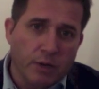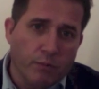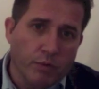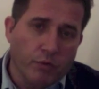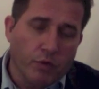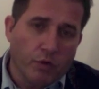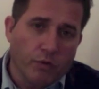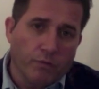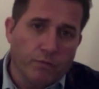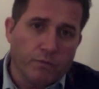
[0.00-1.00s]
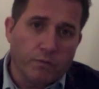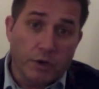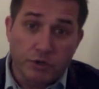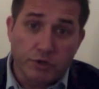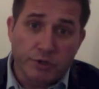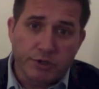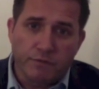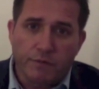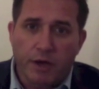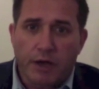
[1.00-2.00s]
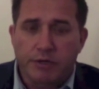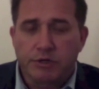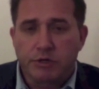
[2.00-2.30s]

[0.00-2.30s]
number of countries, in fact,